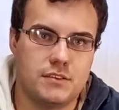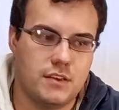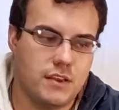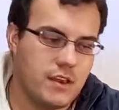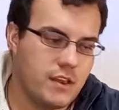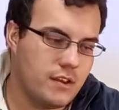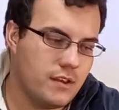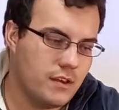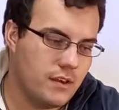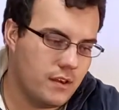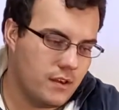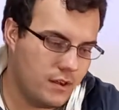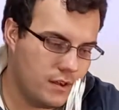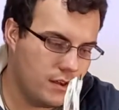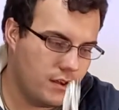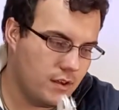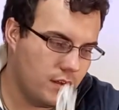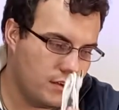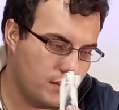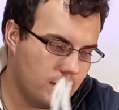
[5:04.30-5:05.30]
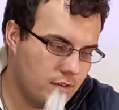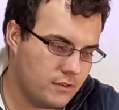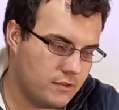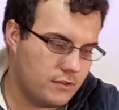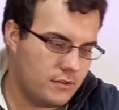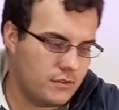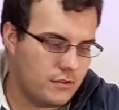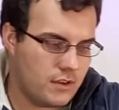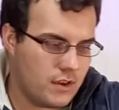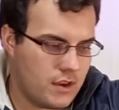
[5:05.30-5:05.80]
yet.
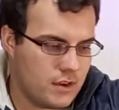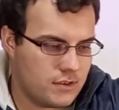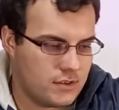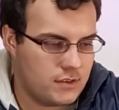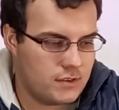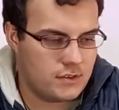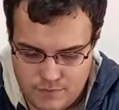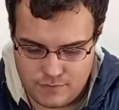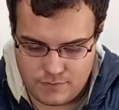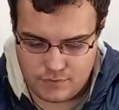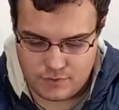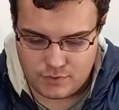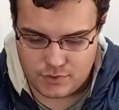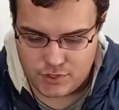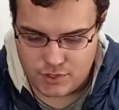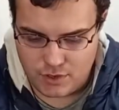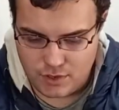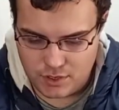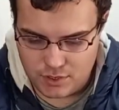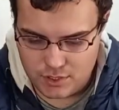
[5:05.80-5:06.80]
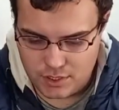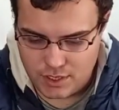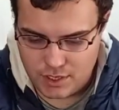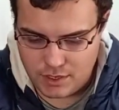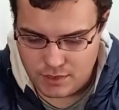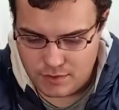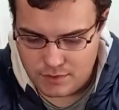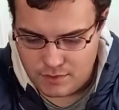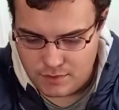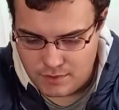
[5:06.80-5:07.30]
So that's for
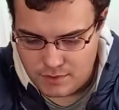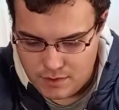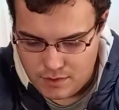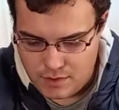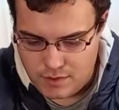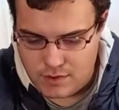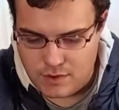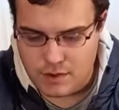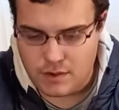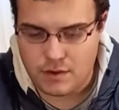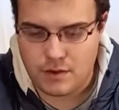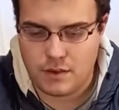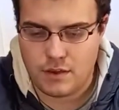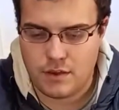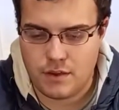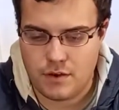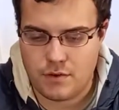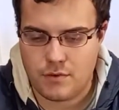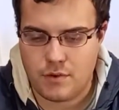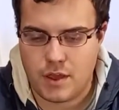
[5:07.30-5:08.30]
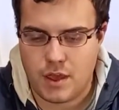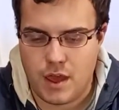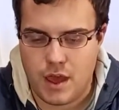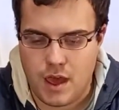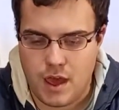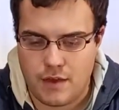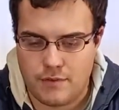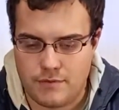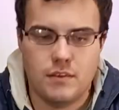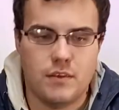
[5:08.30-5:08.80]
charging. And then here we
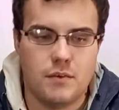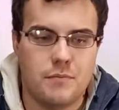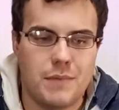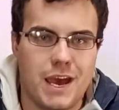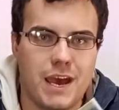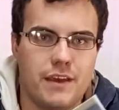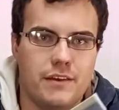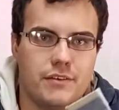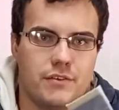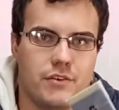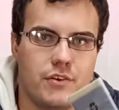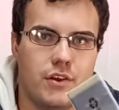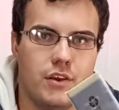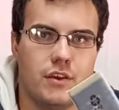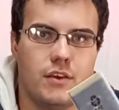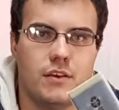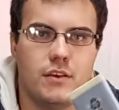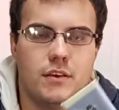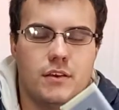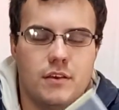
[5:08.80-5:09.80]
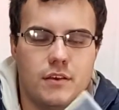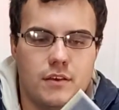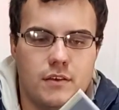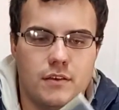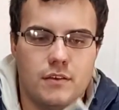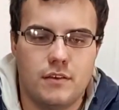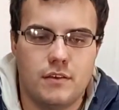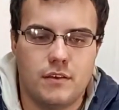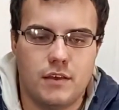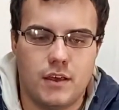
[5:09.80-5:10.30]
have the battery.
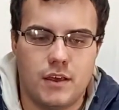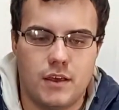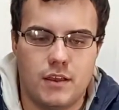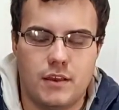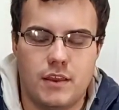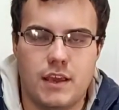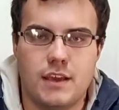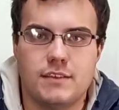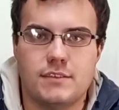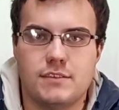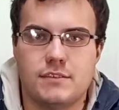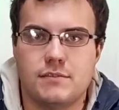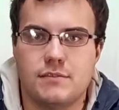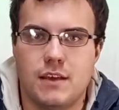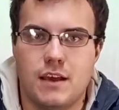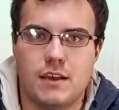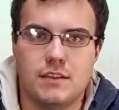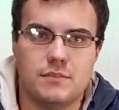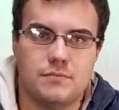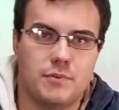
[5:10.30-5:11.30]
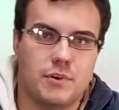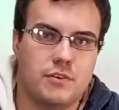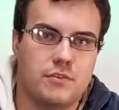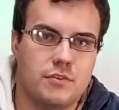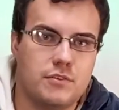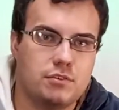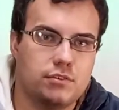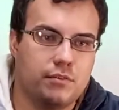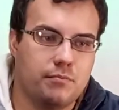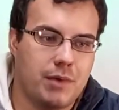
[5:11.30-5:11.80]
And yes, that's
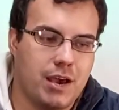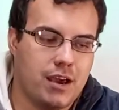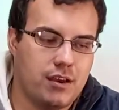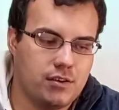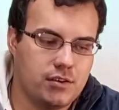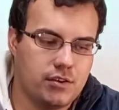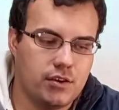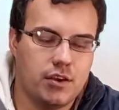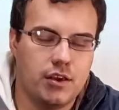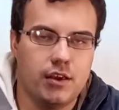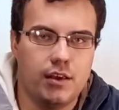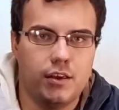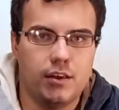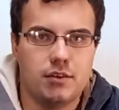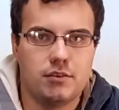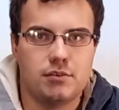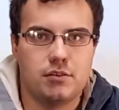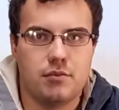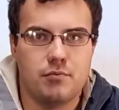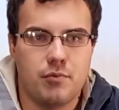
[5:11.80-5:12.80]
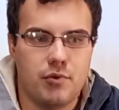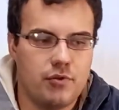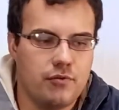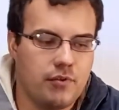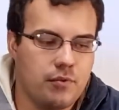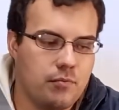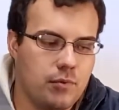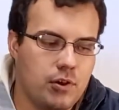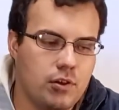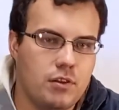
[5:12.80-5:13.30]
because the battery is
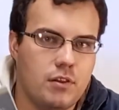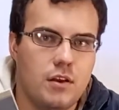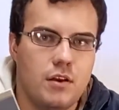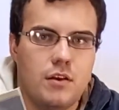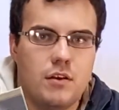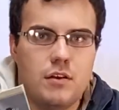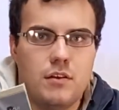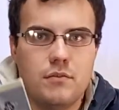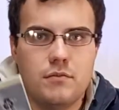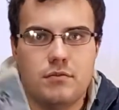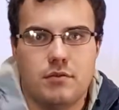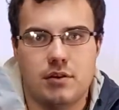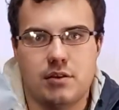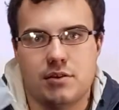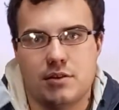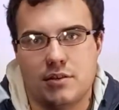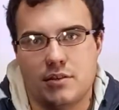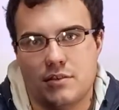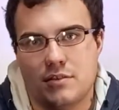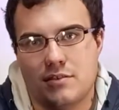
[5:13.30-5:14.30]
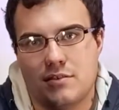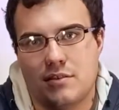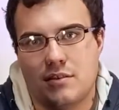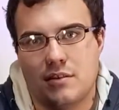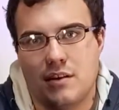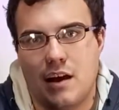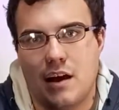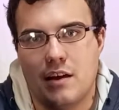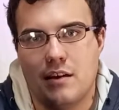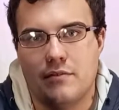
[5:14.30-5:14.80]
removable, which is
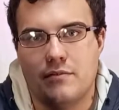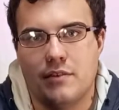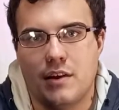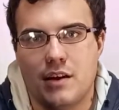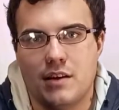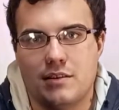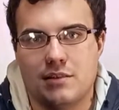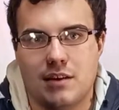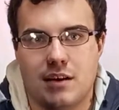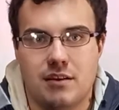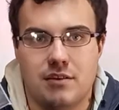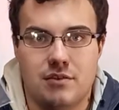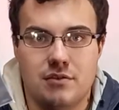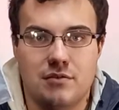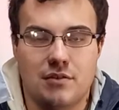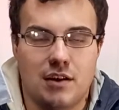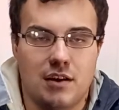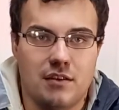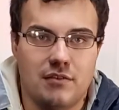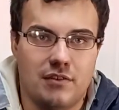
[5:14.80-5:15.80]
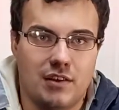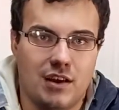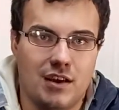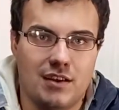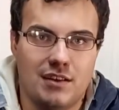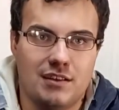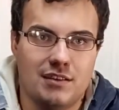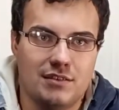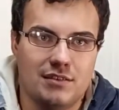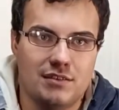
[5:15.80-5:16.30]
kind of nice. I do kind of
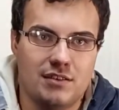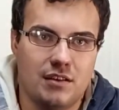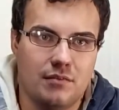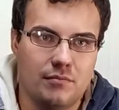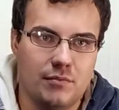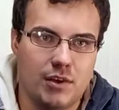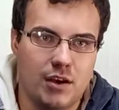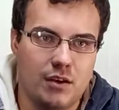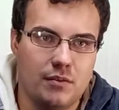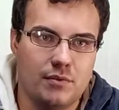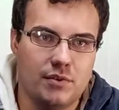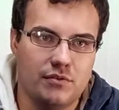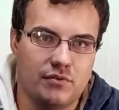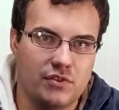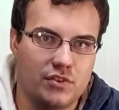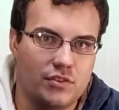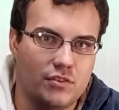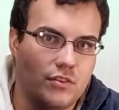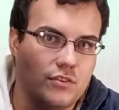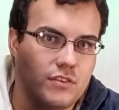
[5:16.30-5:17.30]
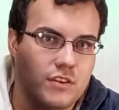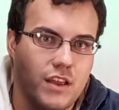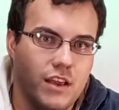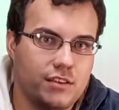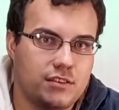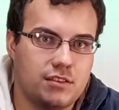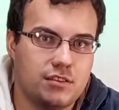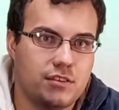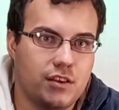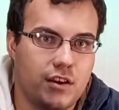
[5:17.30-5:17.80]
like this sometimes. If it's not
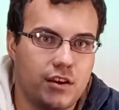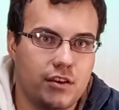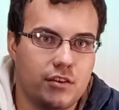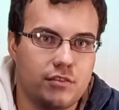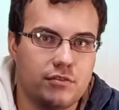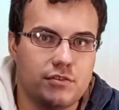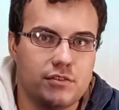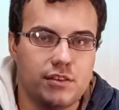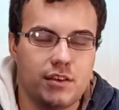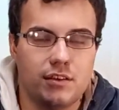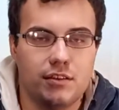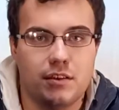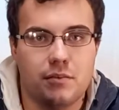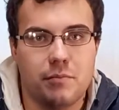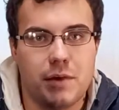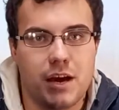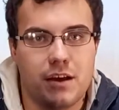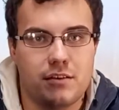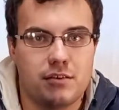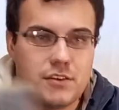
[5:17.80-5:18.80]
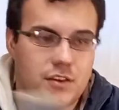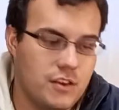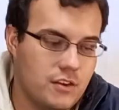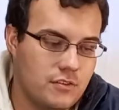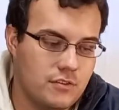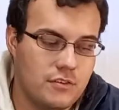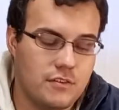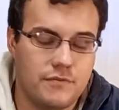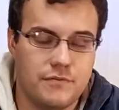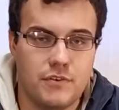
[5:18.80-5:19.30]
necessary to seal the battery
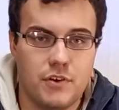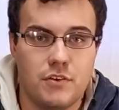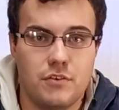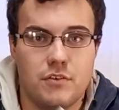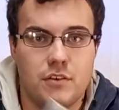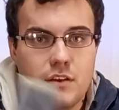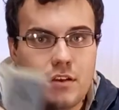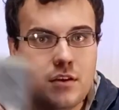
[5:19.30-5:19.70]
into the phone,